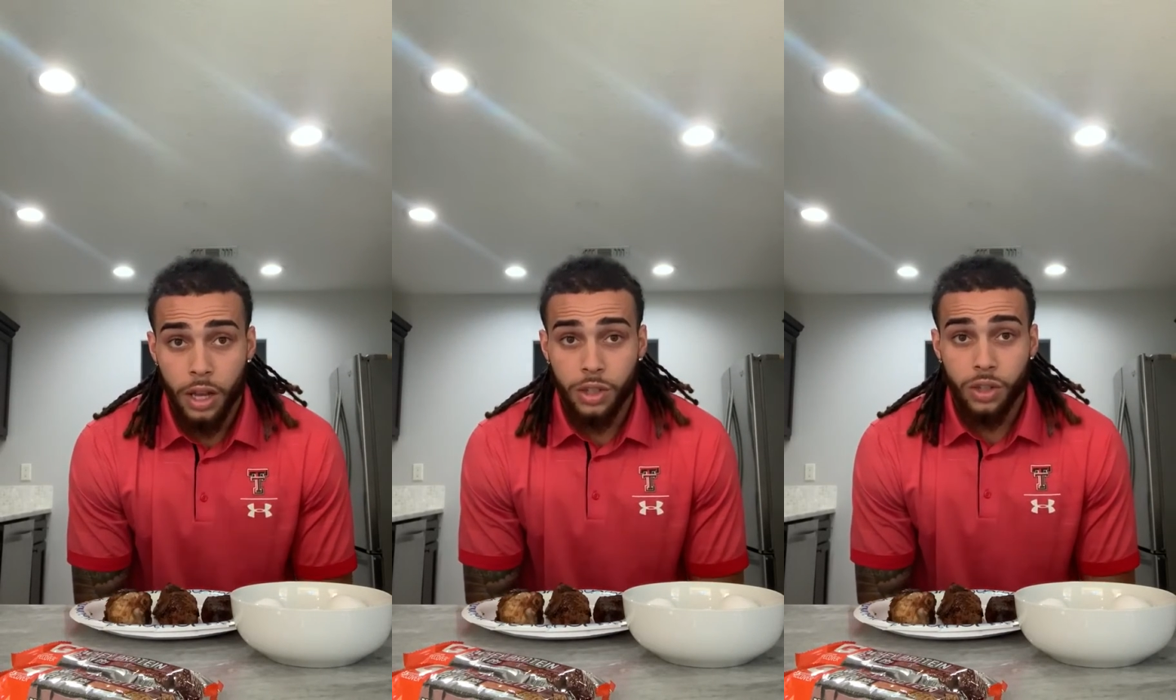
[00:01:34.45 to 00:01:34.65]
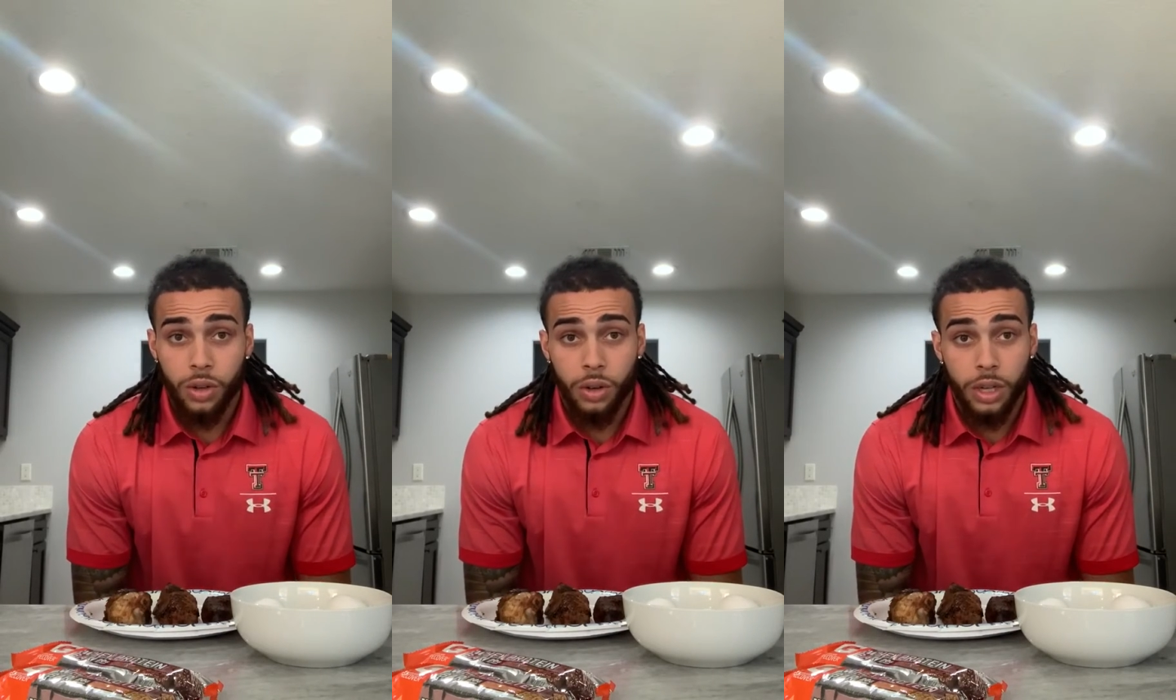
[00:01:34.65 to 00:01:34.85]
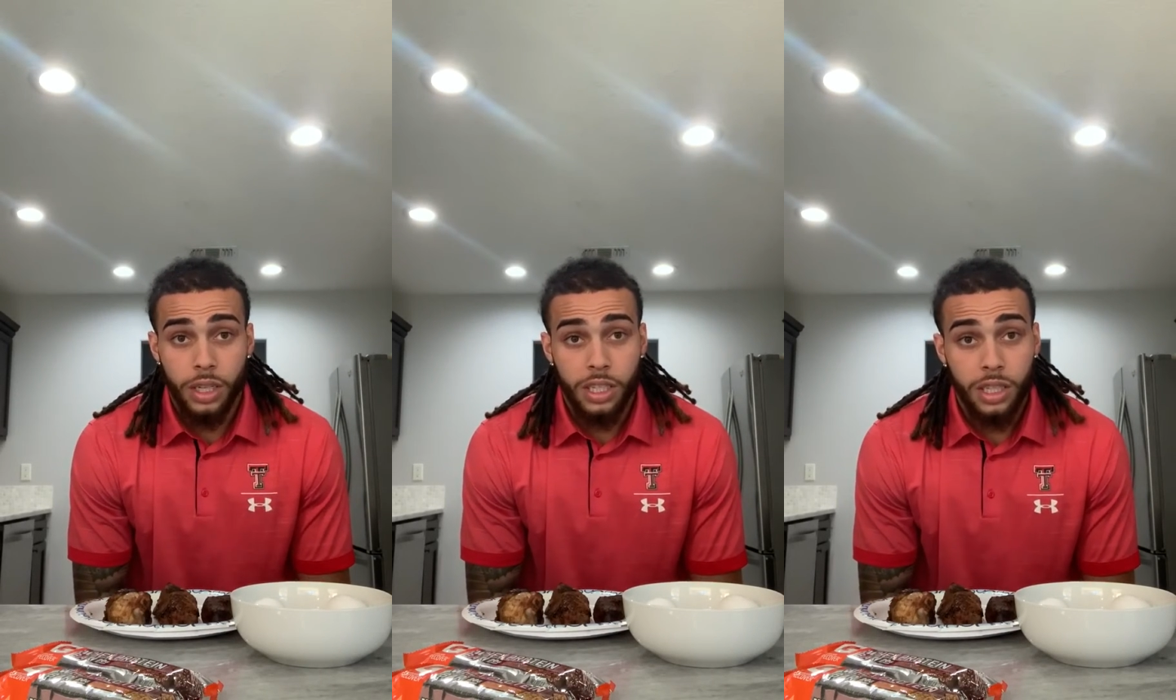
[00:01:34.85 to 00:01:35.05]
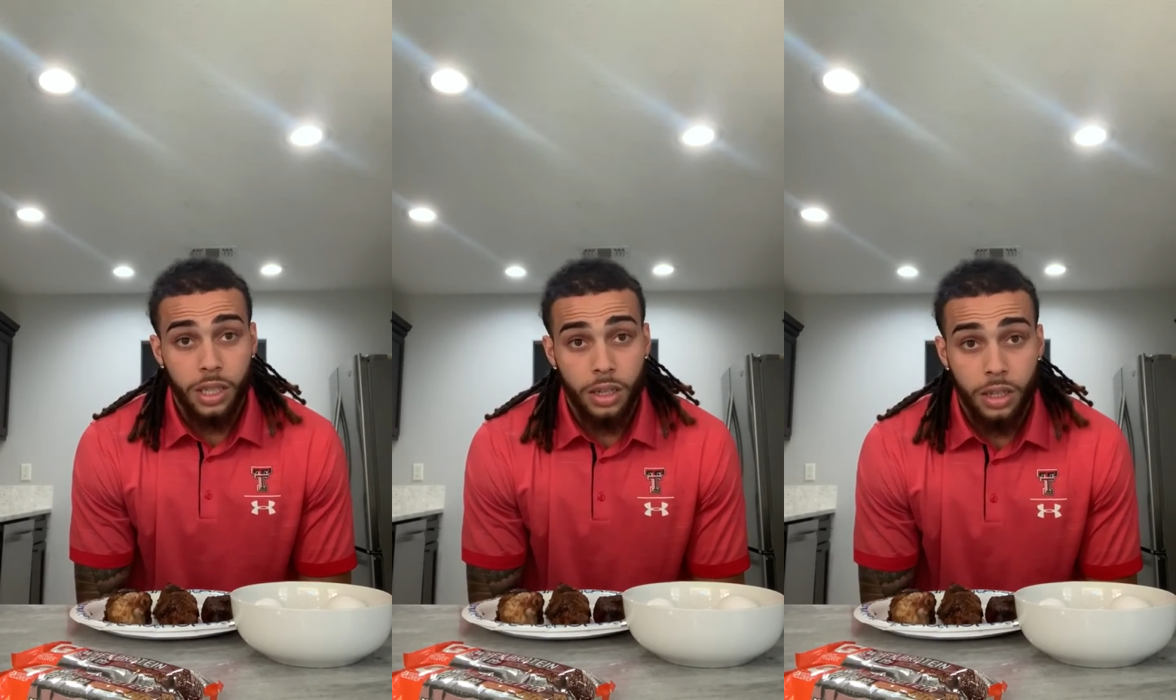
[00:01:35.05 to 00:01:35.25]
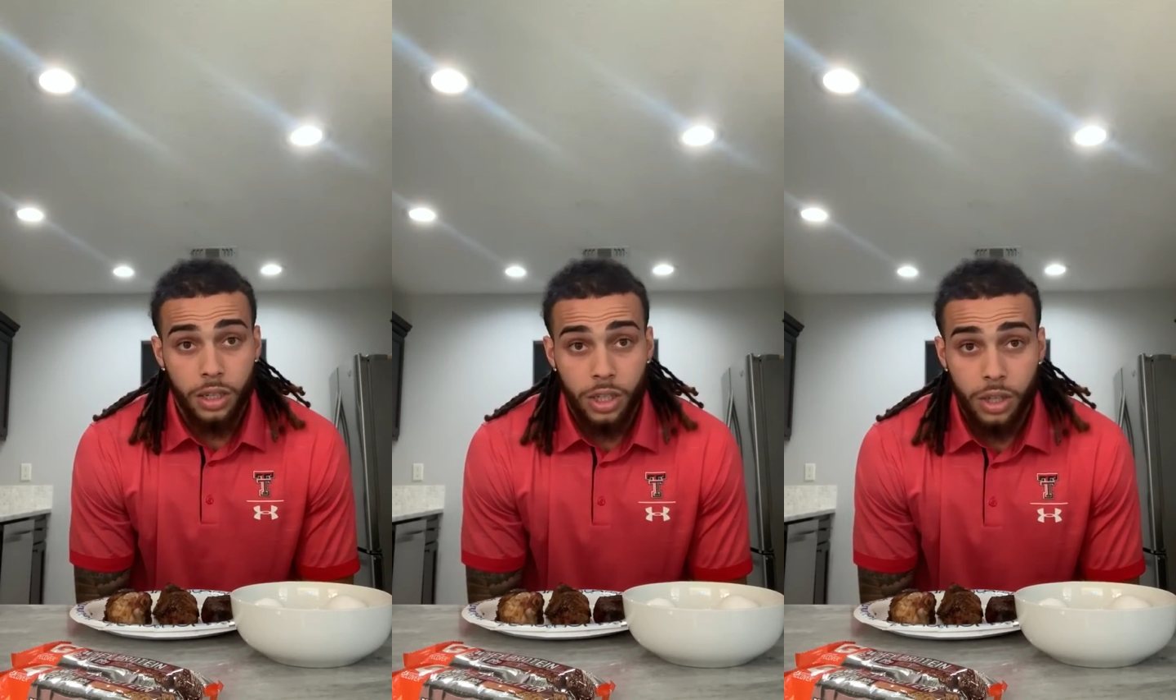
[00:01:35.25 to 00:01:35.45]
So in a
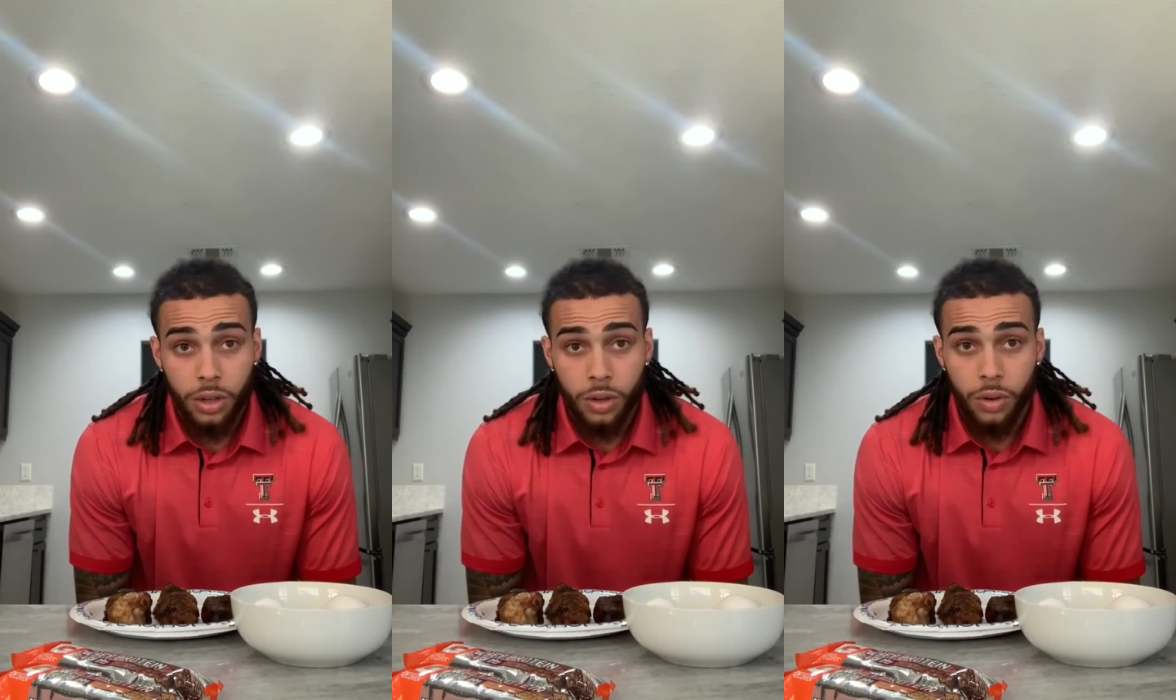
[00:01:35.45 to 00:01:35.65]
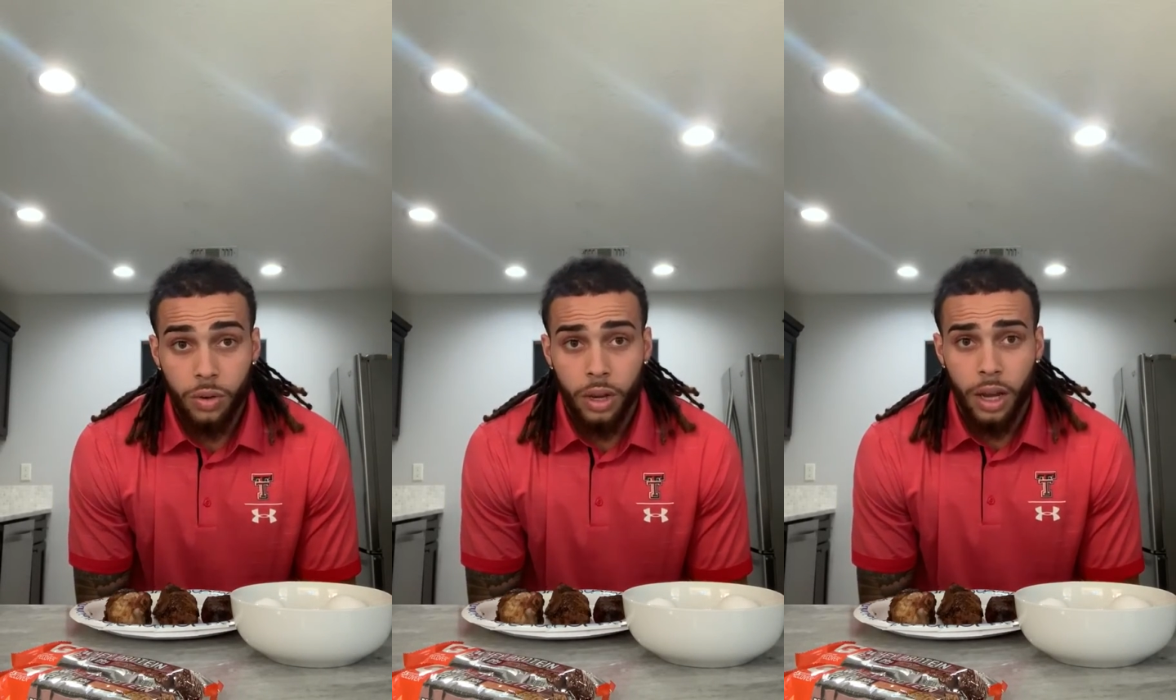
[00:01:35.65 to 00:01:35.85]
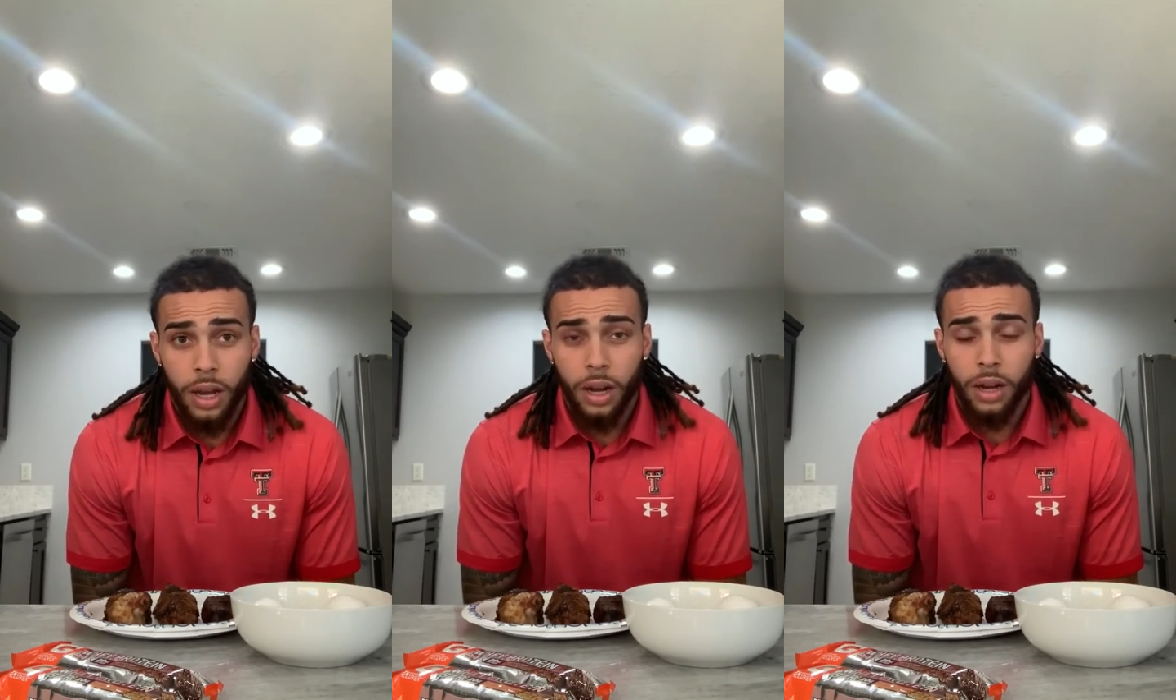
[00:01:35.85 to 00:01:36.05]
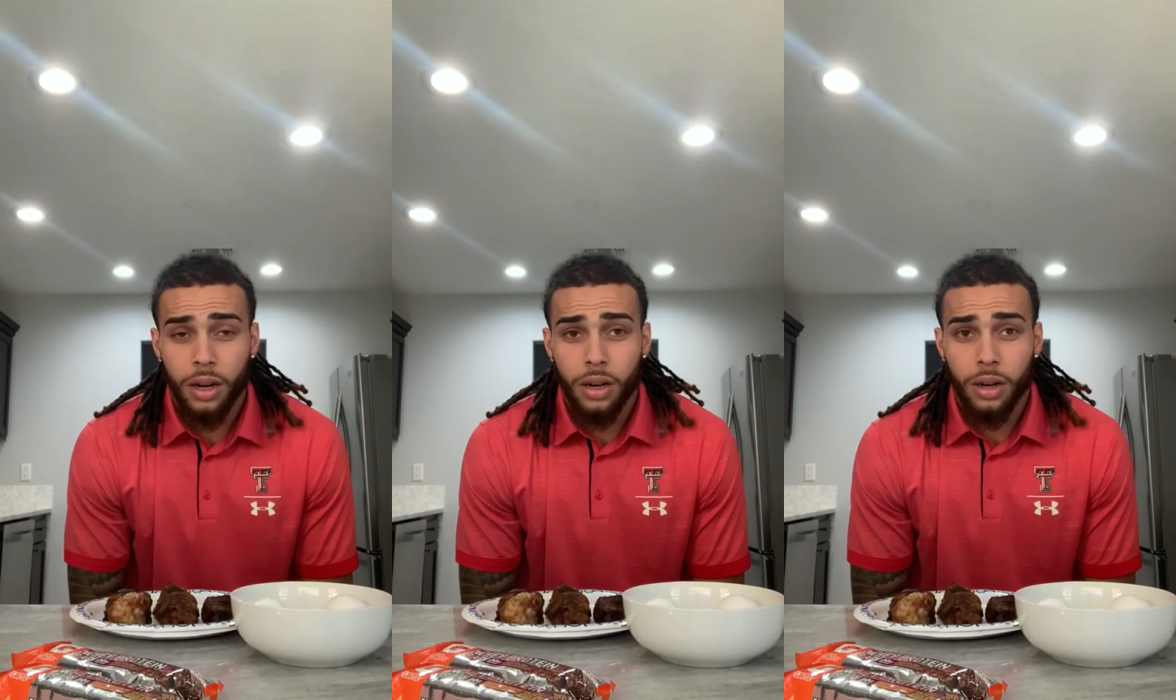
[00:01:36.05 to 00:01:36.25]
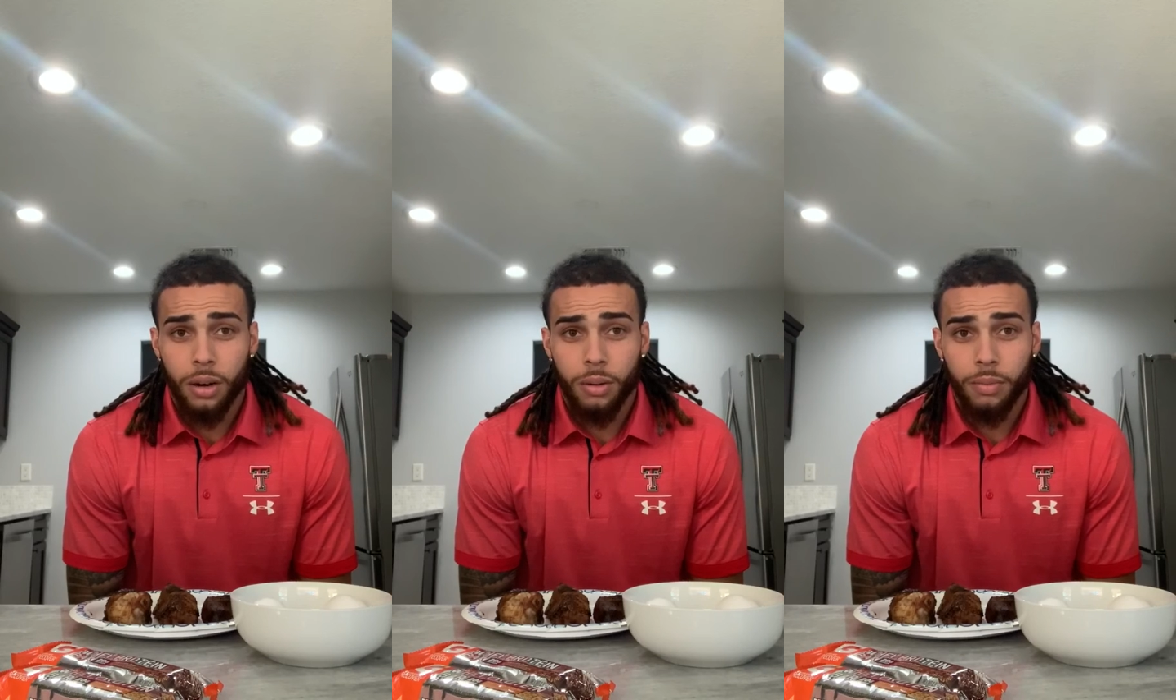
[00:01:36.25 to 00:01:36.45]
study shown,
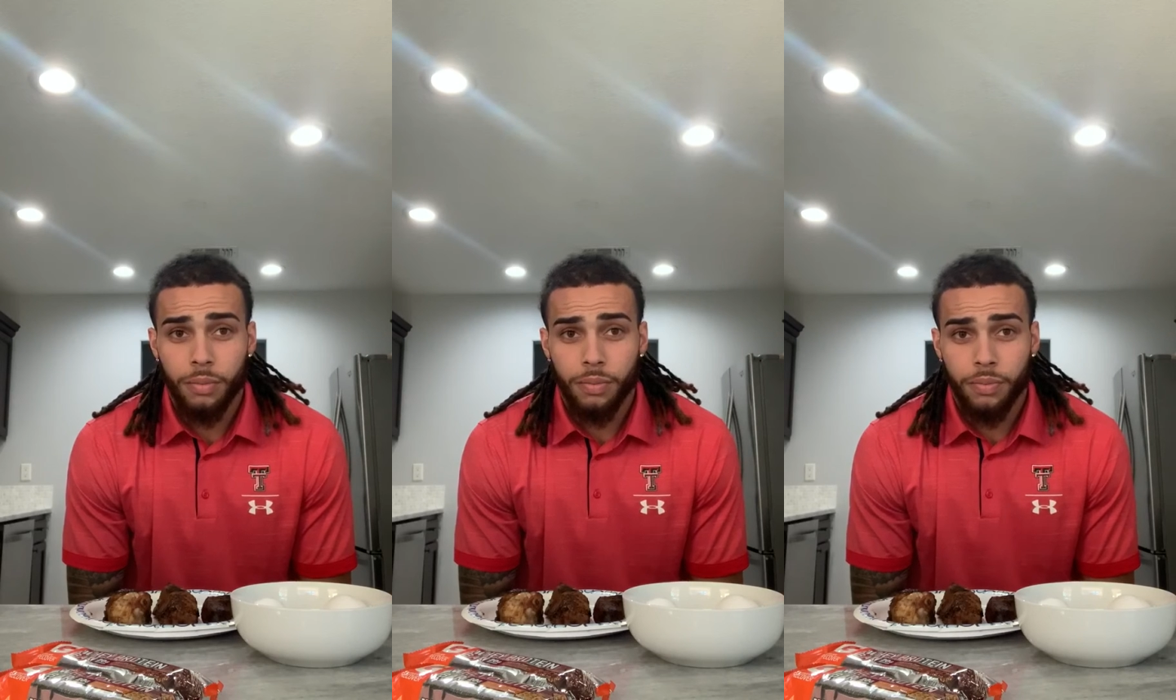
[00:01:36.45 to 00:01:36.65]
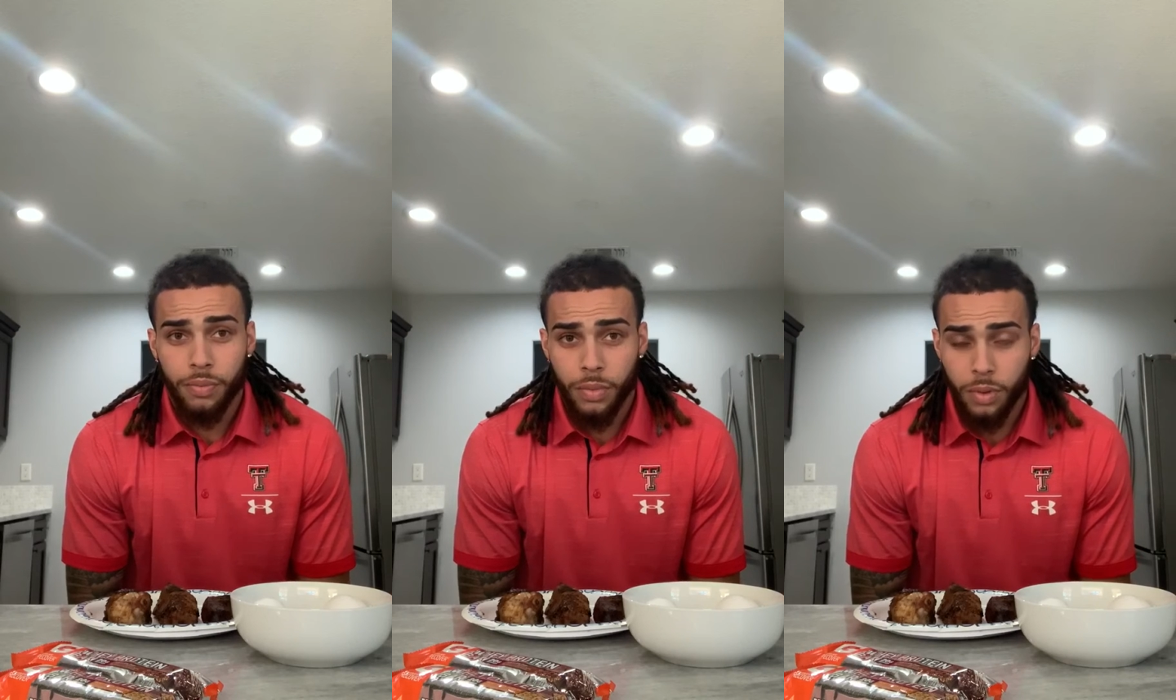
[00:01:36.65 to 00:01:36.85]
um,